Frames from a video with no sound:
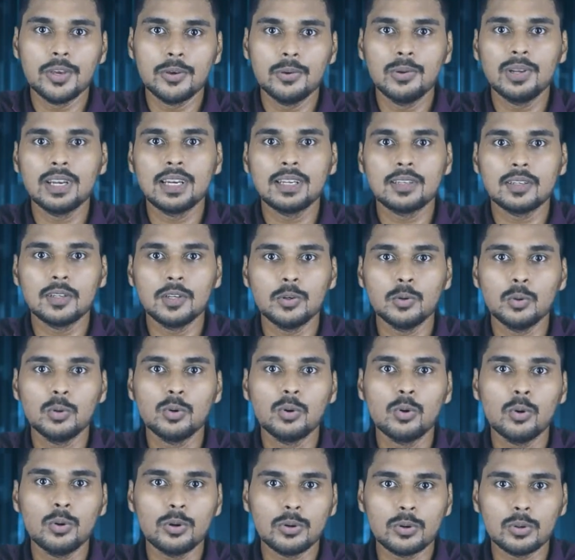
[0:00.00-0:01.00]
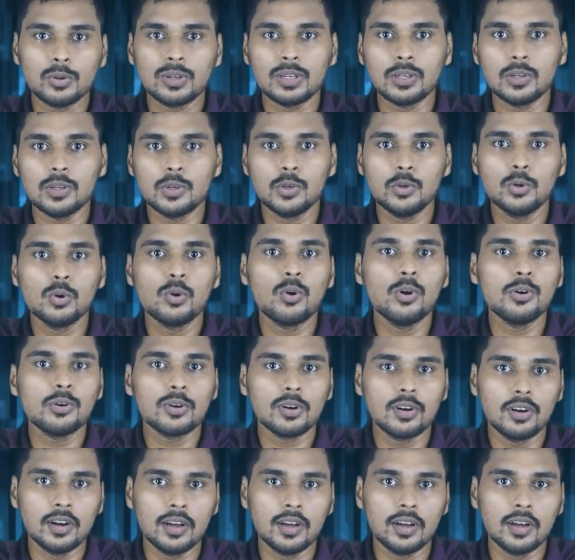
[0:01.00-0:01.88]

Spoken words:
you're going to